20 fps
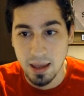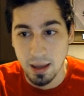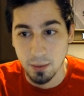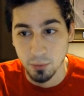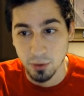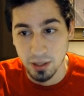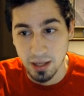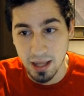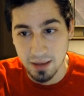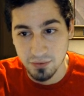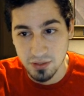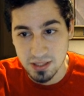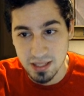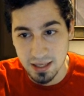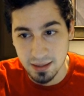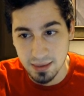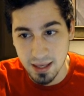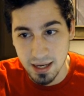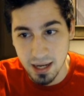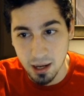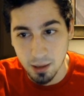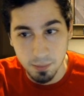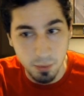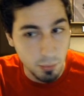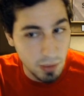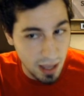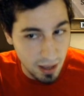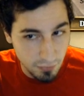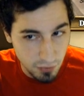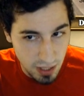And we're going to have to take that out,
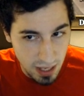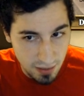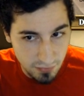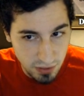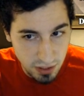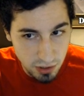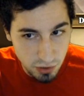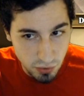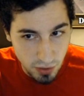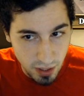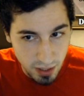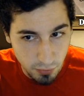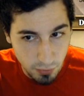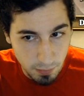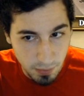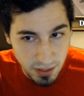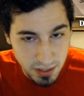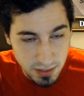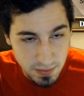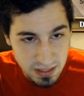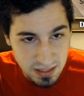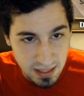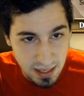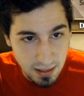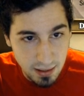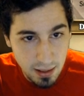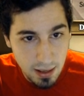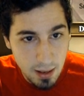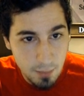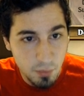but we haven't had any direct replacements
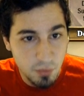yet.